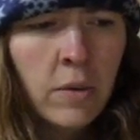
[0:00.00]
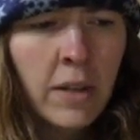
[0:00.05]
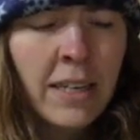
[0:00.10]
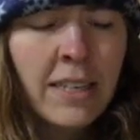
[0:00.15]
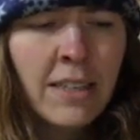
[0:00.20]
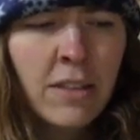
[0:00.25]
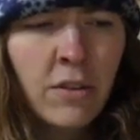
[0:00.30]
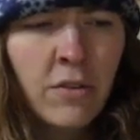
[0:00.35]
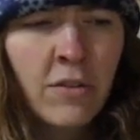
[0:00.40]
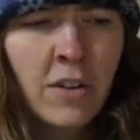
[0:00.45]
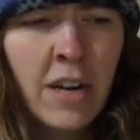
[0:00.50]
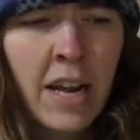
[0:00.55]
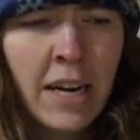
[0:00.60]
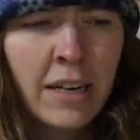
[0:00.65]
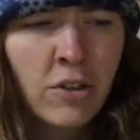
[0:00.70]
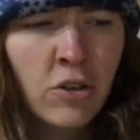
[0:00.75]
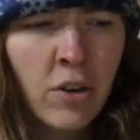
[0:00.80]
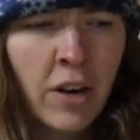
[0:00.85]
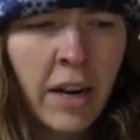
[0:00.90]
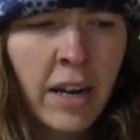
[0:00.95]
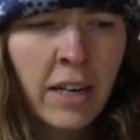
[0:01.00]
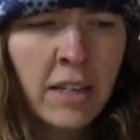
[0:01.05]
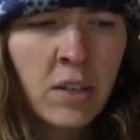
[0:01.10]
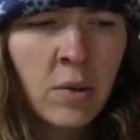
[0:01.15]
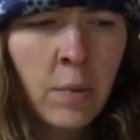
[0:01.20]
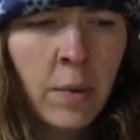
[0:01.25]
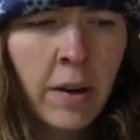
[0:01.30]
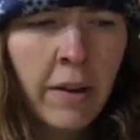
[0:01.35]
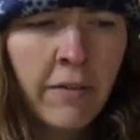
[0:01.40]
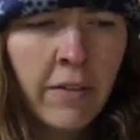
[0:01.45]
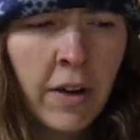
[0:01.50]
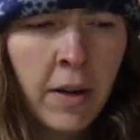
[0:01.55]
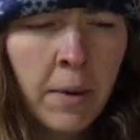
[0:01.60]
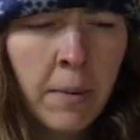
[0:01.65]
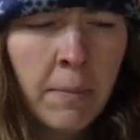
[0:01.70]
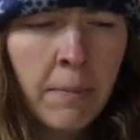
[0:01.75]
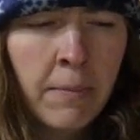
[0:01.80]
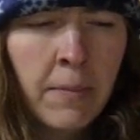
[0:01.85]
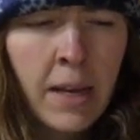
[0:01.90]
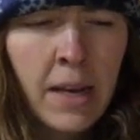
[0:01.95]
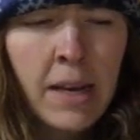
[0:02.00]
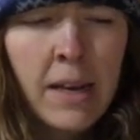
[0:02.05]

like silver nitrate is one of them.